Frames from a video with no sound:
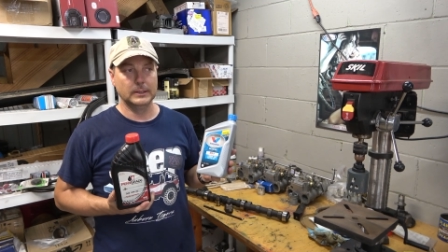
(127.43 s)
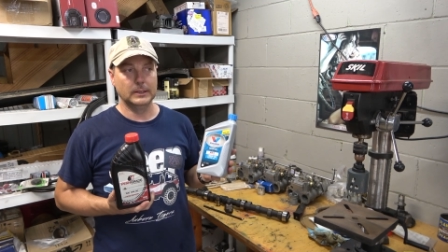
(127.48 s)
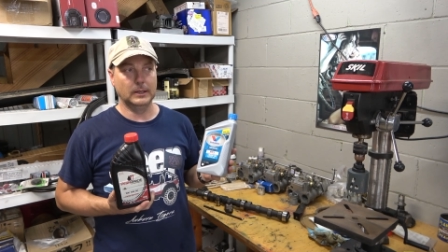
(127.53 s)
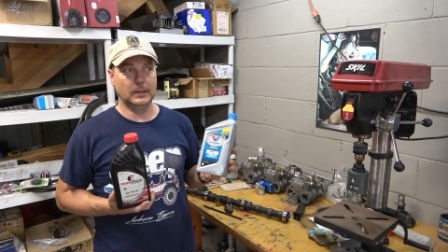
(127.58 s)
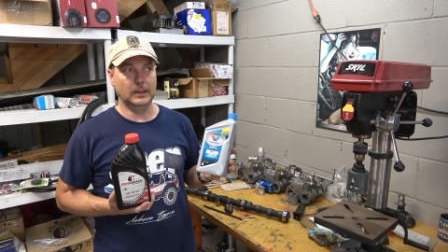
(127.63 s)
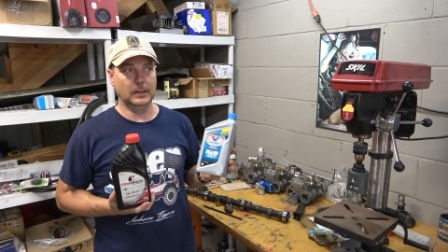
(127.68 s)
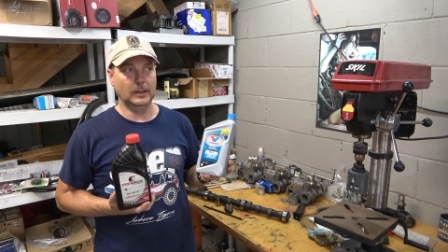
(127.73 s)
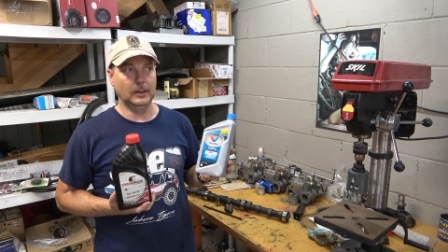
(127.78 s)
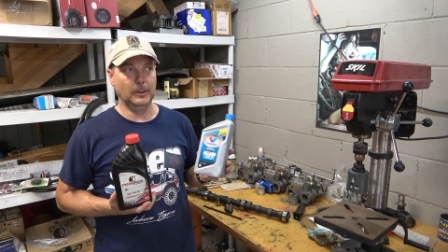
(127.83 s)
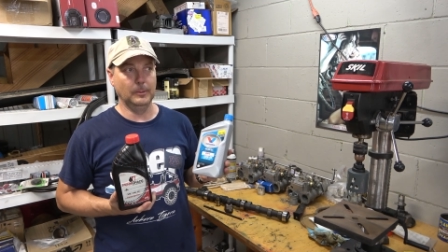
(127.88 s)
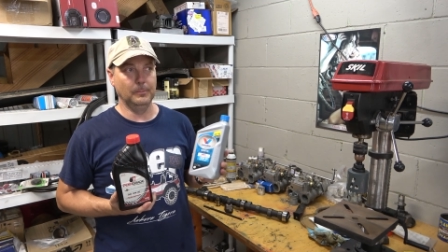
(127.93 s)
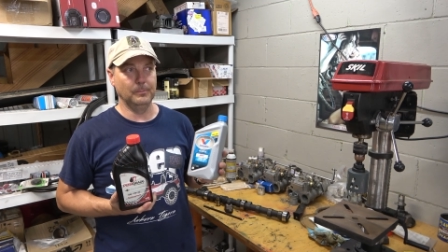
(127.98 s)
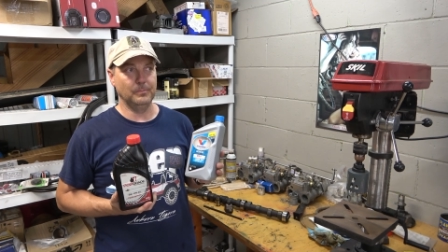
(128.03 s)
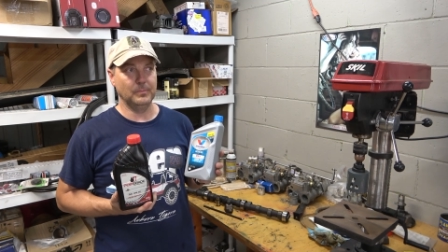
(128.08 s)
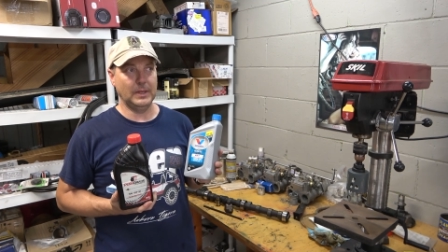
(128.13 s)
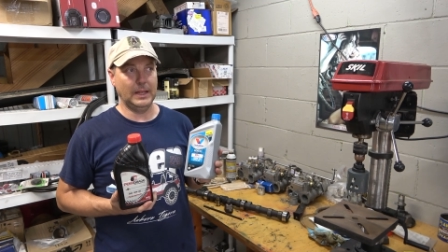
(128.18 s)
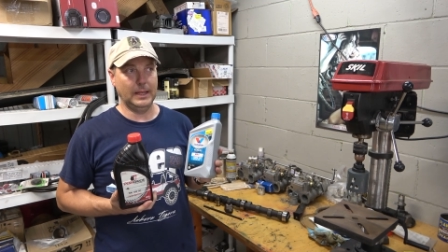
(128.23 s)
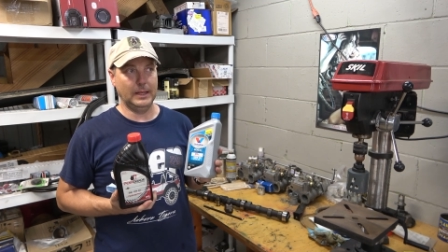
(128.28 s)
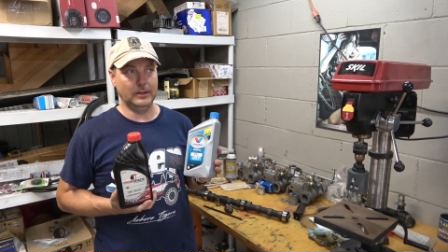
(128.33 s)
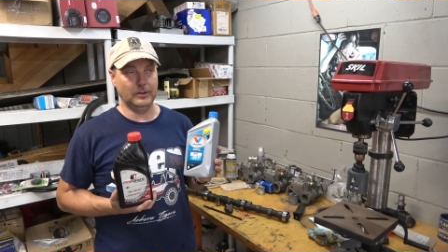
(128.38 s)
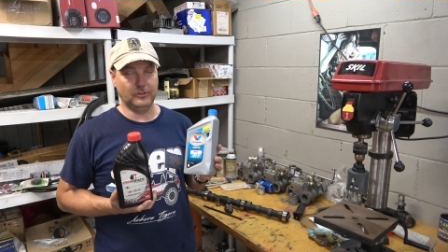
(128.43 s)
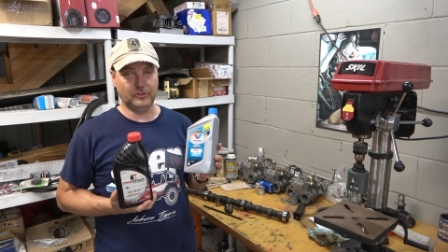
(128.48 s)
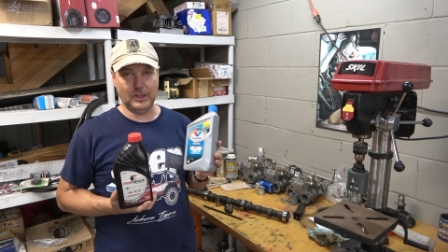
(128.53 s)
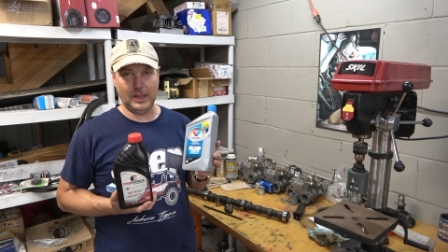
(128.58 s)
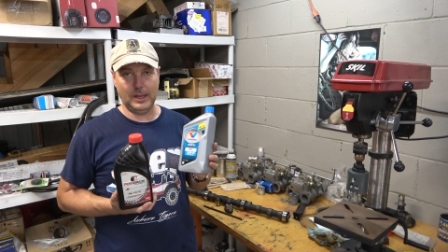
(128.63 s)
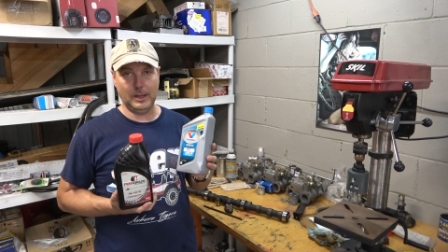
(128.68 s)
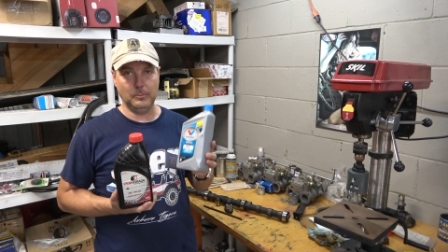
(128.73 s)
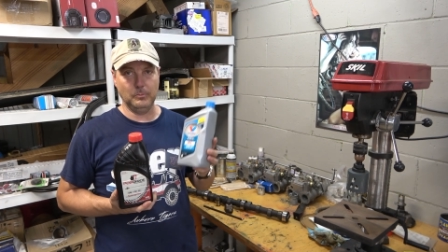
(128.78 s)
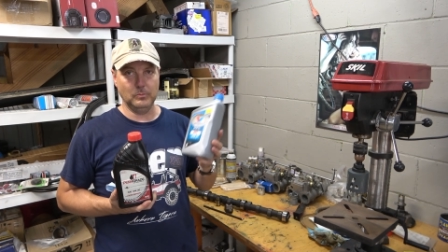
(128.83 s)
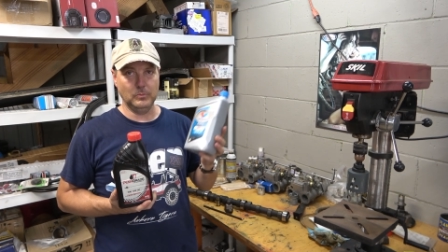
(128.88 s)
um, and the
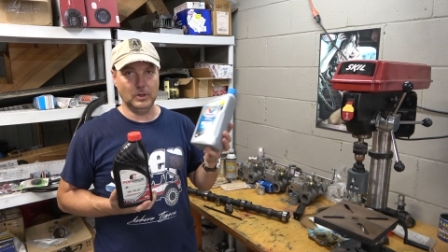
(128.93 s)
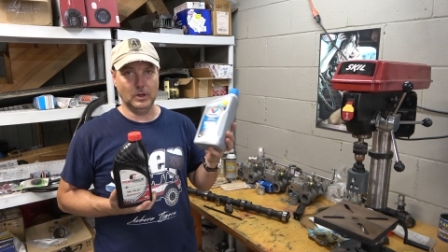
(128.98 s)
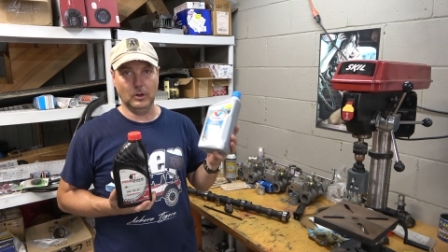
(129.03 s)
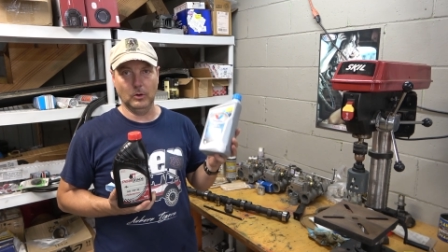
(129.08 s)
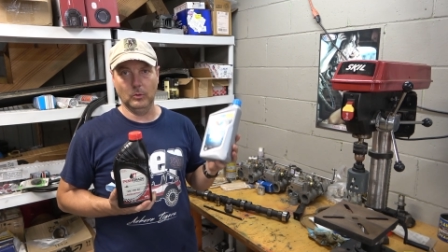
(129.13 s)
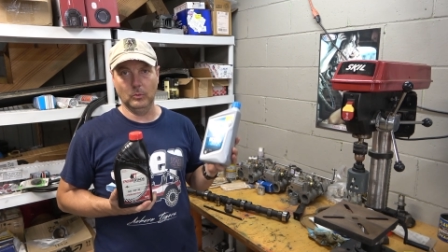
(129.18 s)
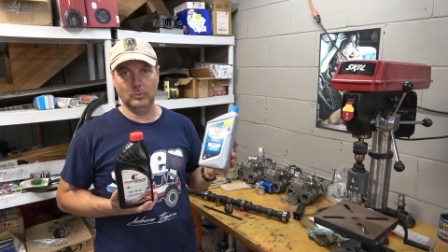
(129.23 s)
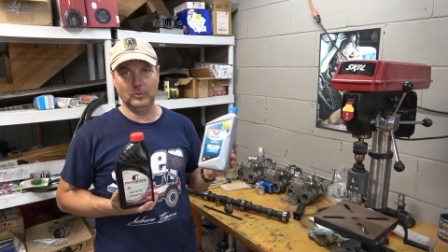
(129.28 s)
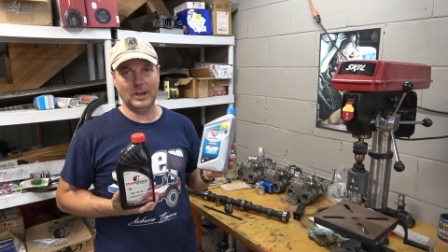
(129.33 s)
same, you know,